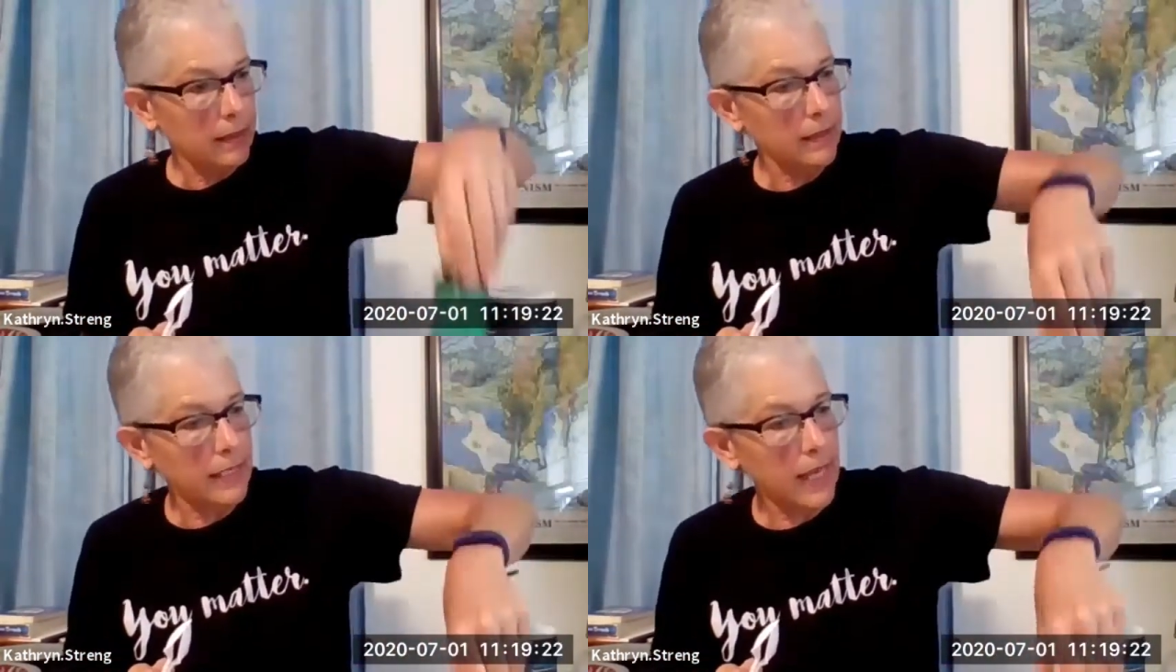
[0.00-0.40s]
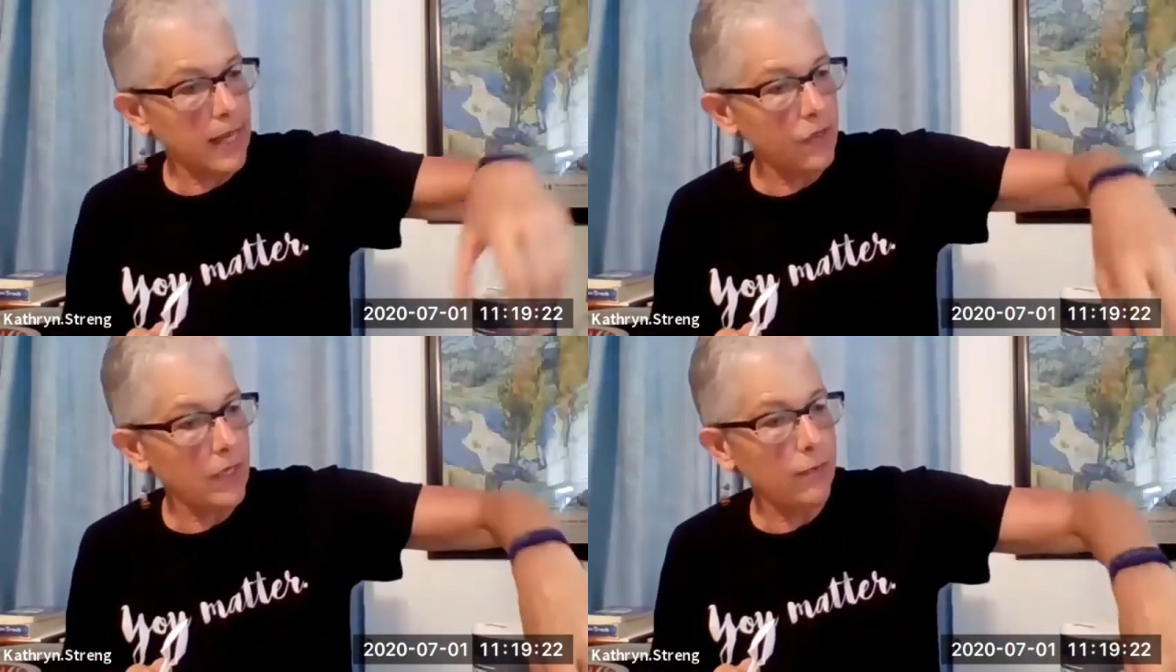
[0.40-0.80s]
see,
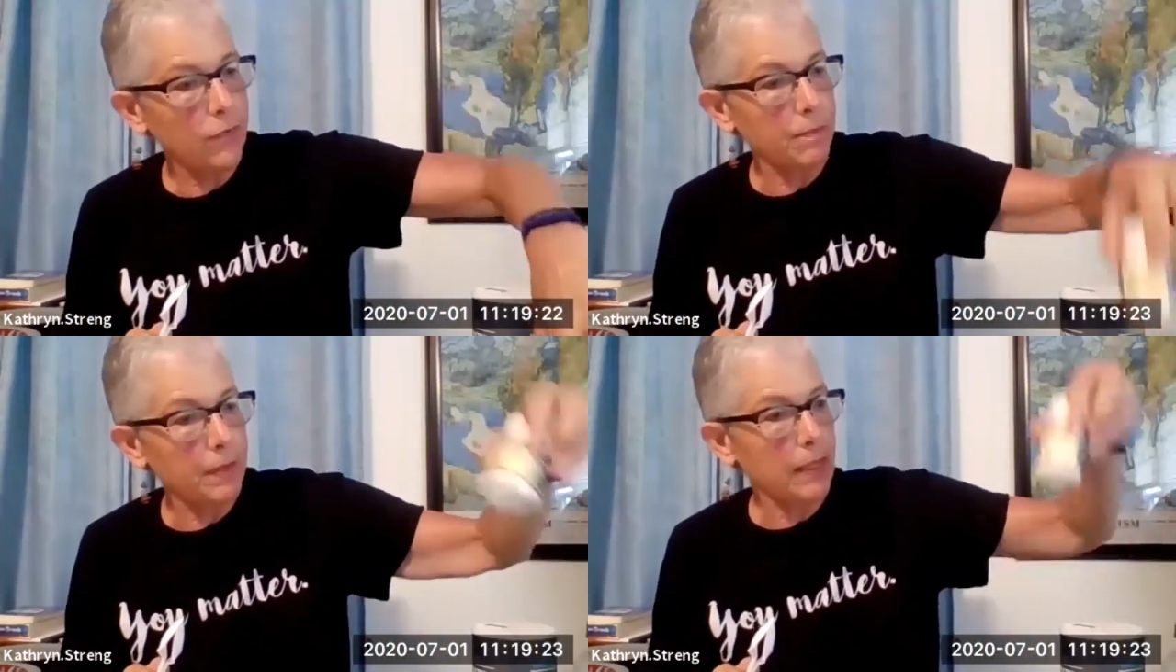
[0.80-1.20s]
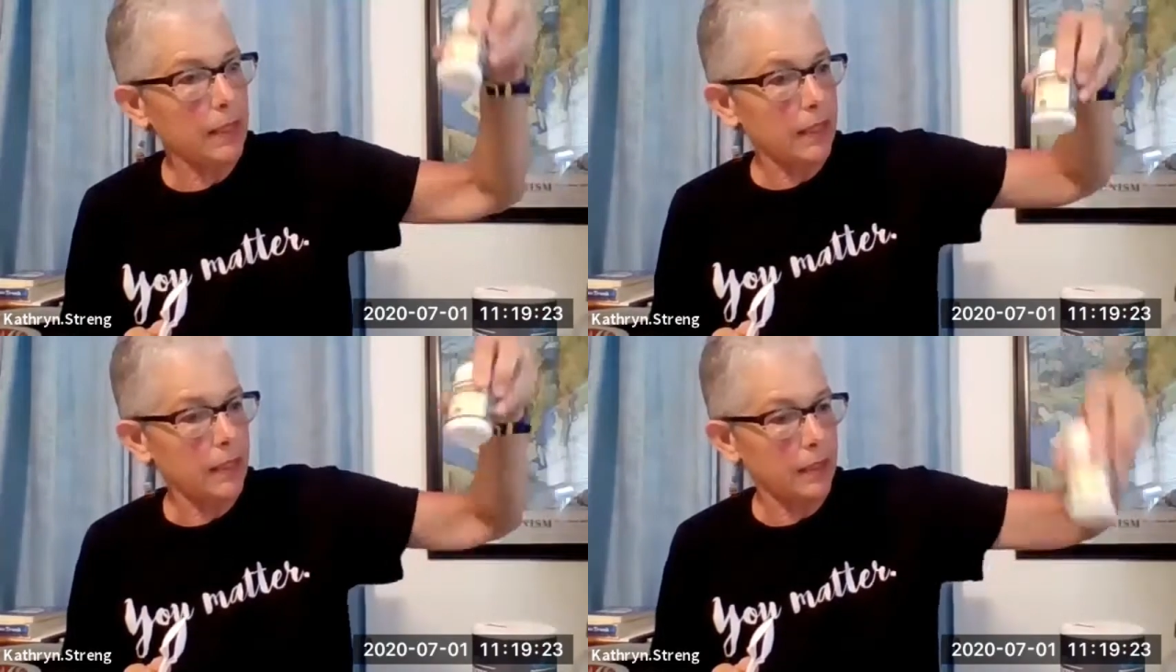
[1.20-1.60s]
I thought I would
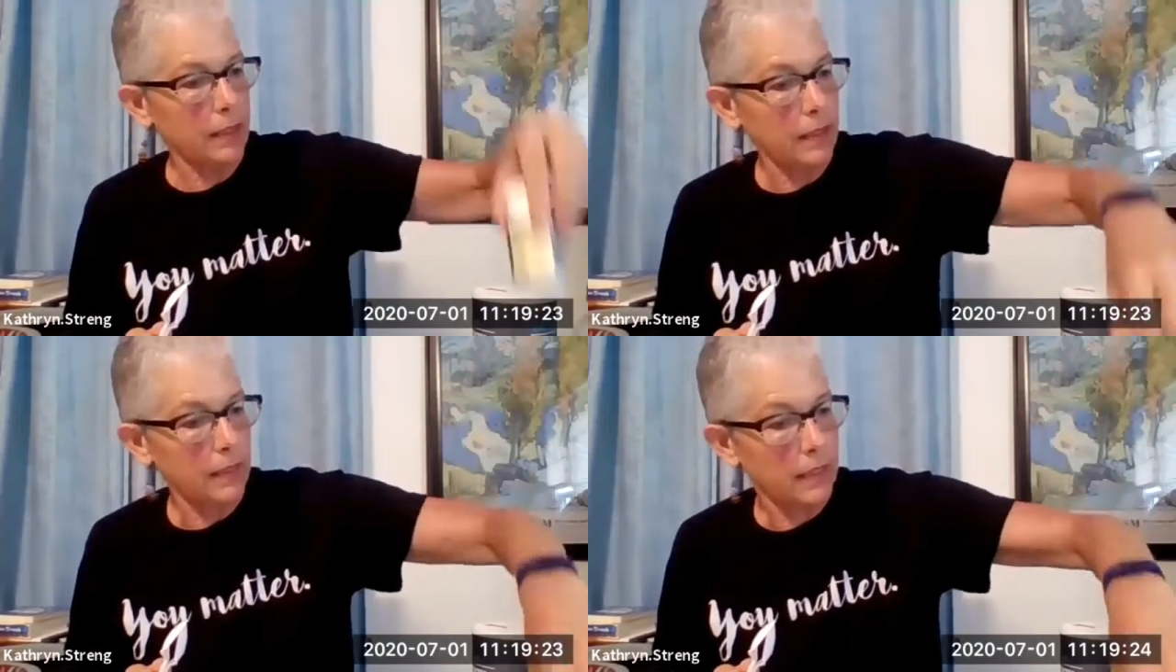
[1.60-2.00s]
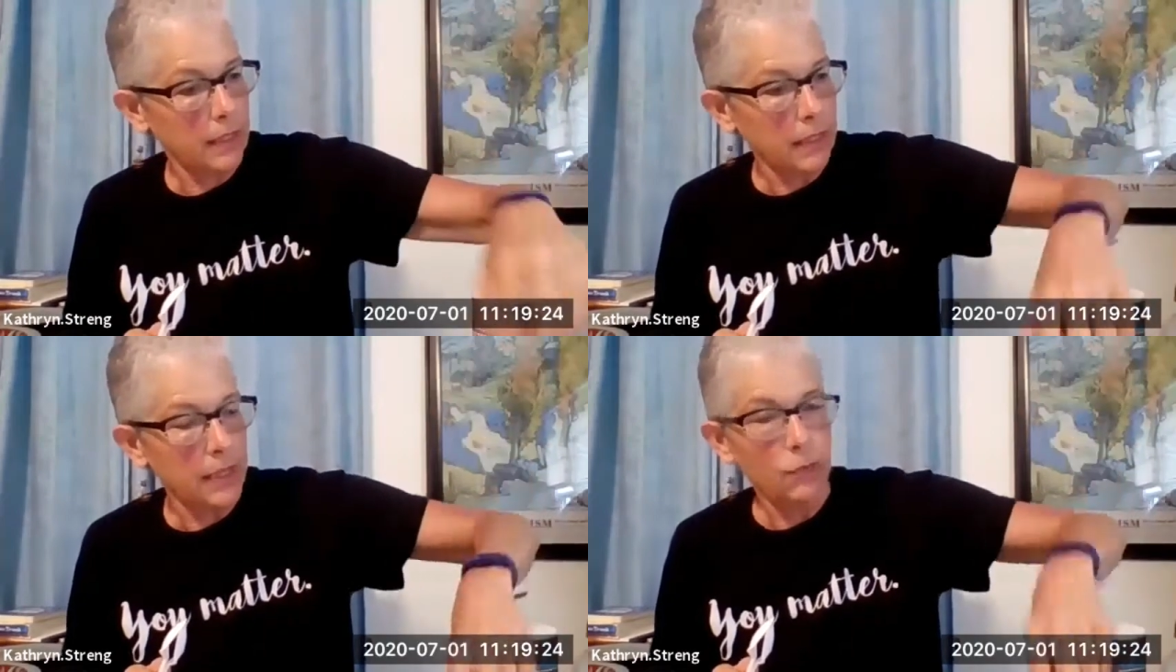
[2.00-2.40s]
pick,
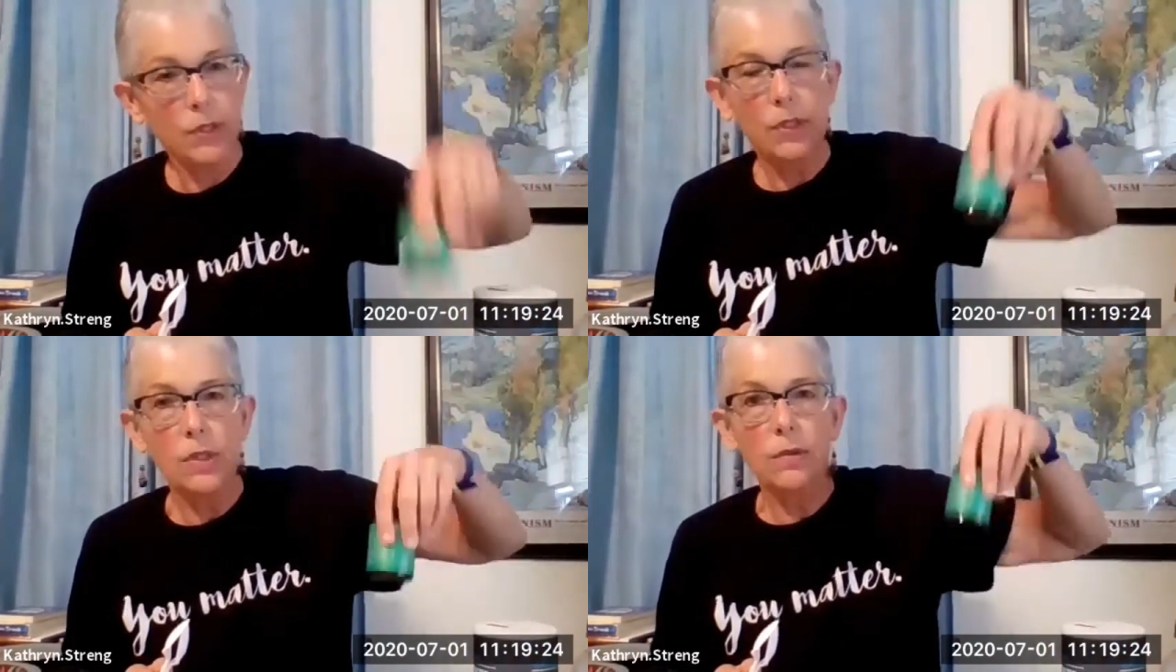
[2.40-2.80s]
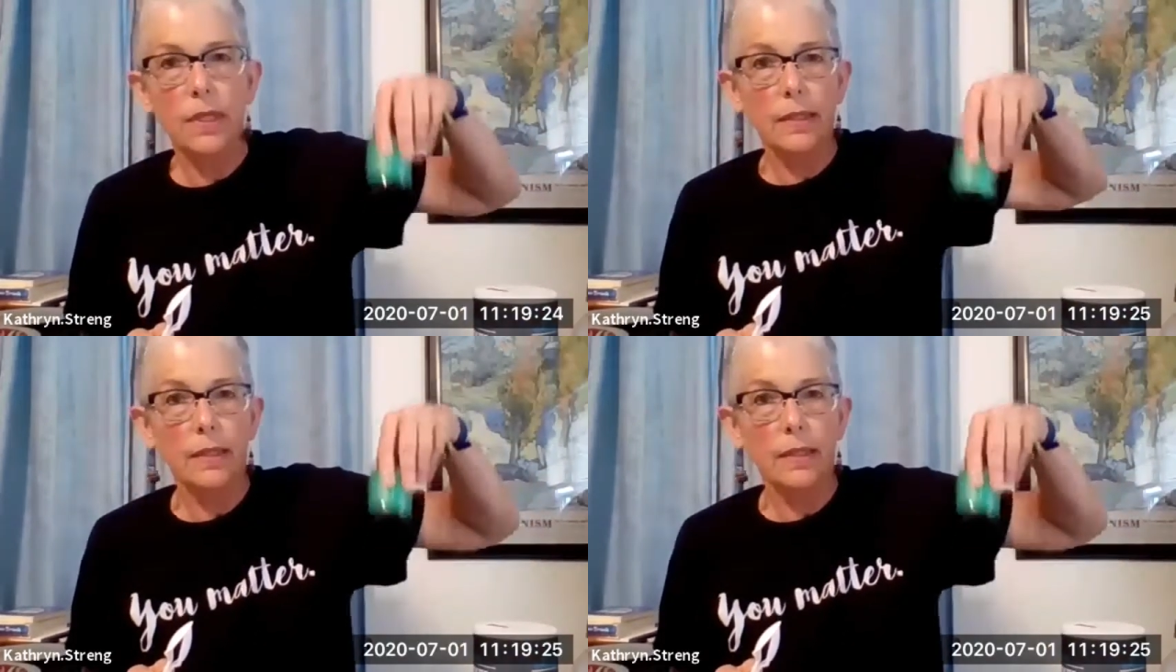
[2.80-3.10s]
well, you know,